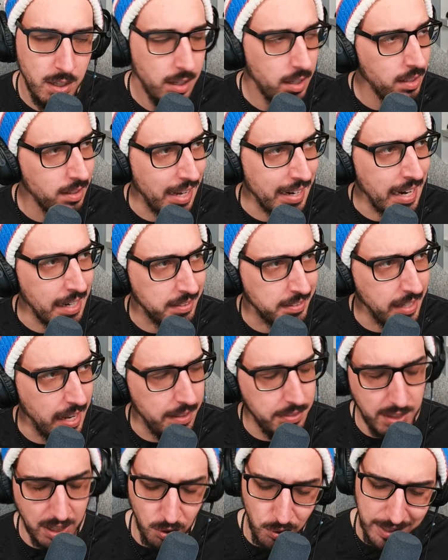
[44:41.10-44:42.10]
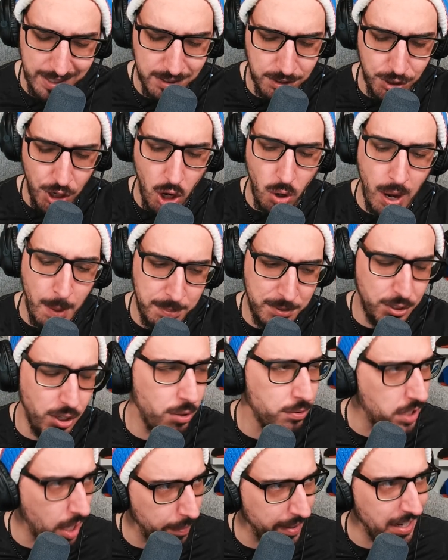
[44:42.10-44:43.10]
Like I said, there is no episode
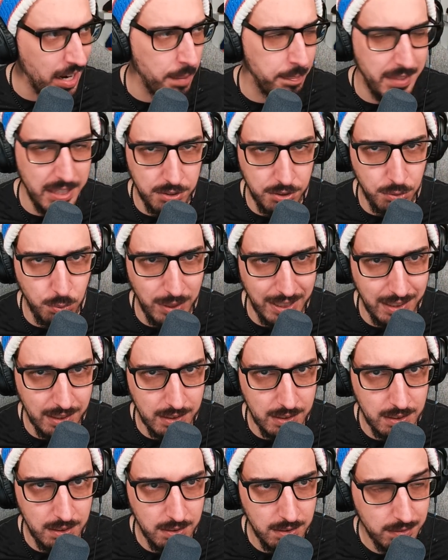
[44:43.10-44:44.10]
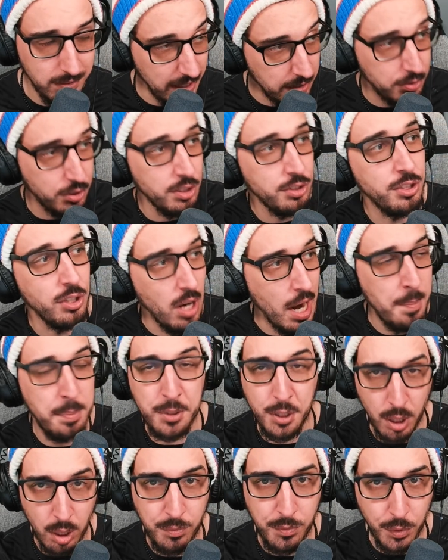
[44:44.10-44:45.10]
coming up this week. This is your
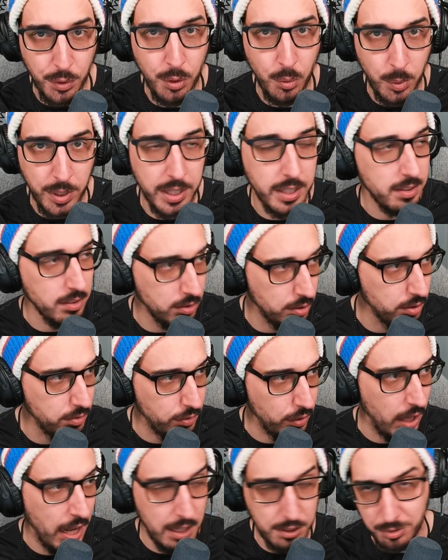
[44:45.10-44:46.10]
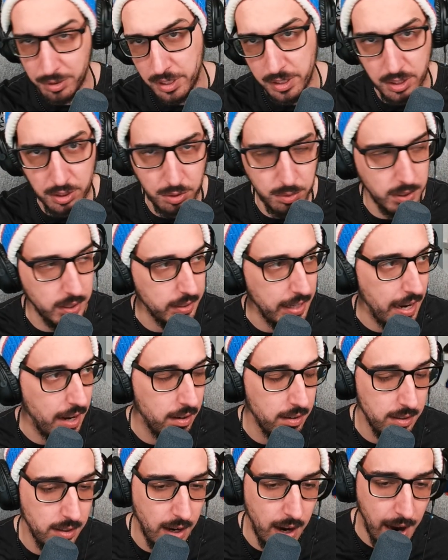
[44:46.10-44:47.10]
episode for the week. This is for last week of this week now.
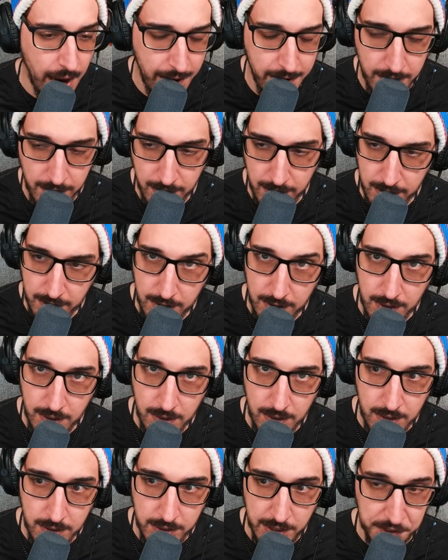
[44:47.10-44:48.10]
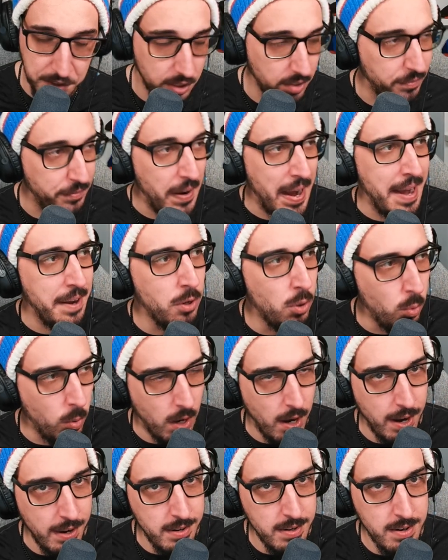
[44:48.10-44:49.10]
All right. This is the final
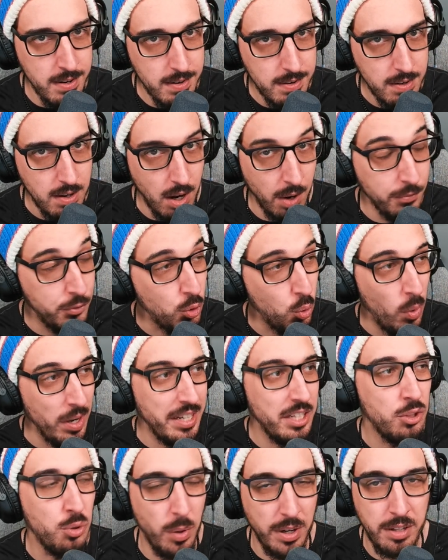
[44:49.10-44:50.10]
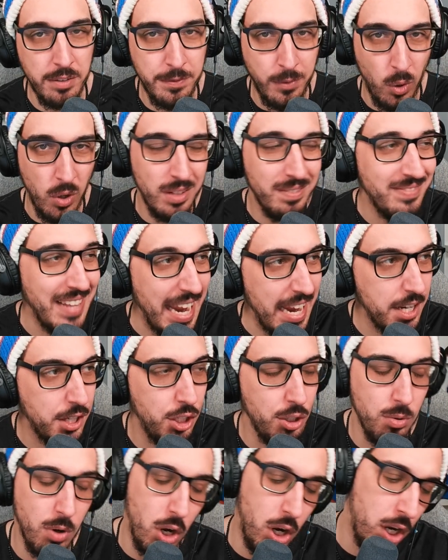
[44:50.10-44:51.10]
one of 2024. Thank
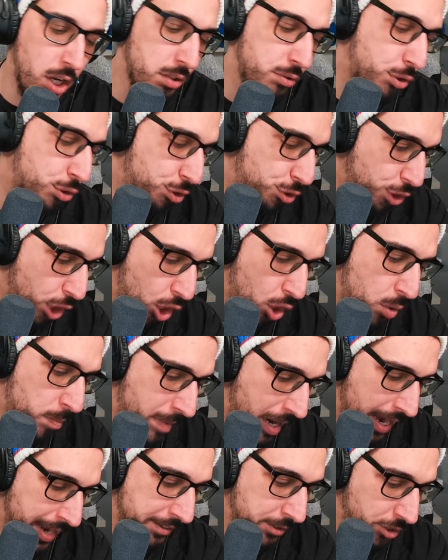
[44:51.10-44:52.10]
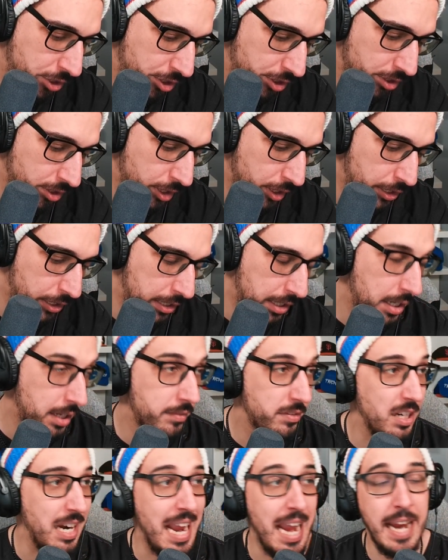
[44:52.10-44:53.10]
you all so much
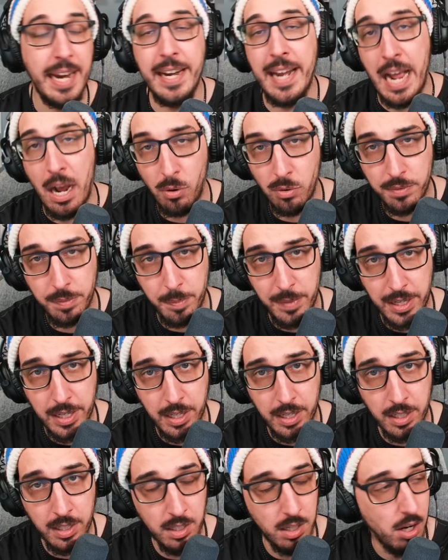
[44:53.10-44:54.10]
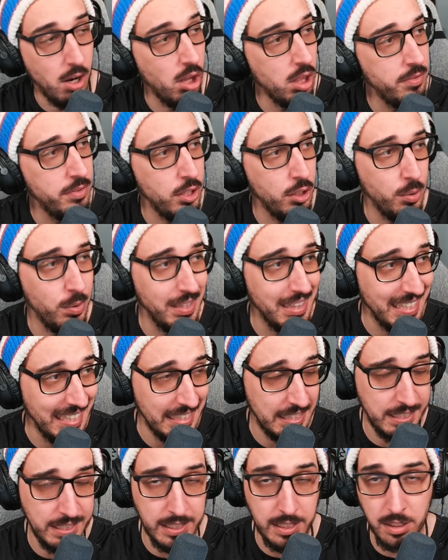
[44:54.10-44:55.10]
for hanging out with me. All of you who
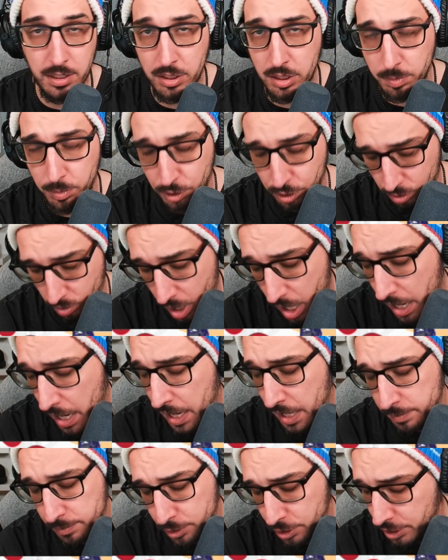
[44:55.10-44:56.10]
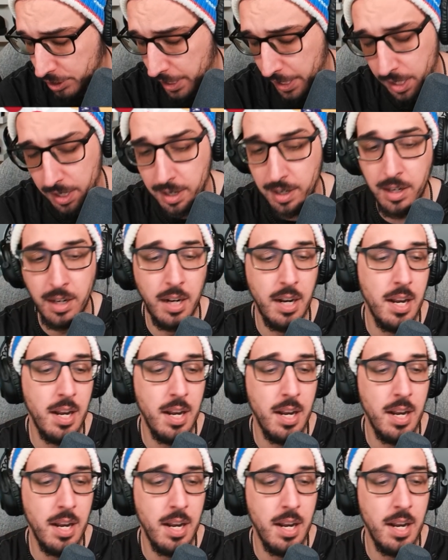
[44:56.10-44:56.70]
listen, subscribe, share.